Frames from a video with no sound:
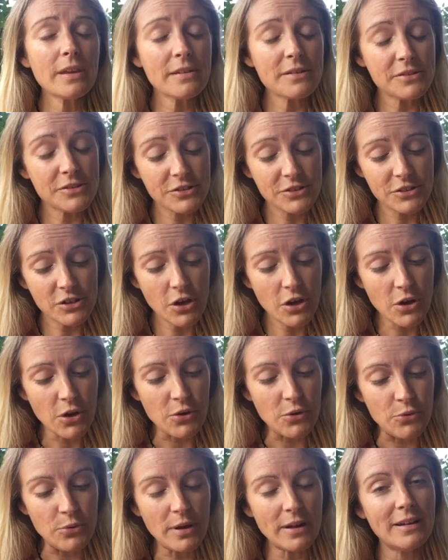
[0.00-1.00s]
So
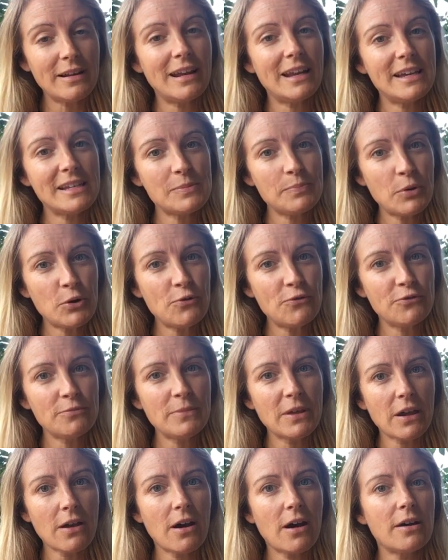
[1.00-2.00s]
let's pull from
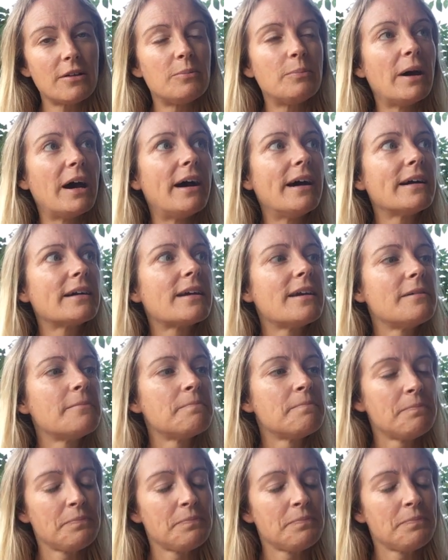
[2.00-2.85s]
the card pack,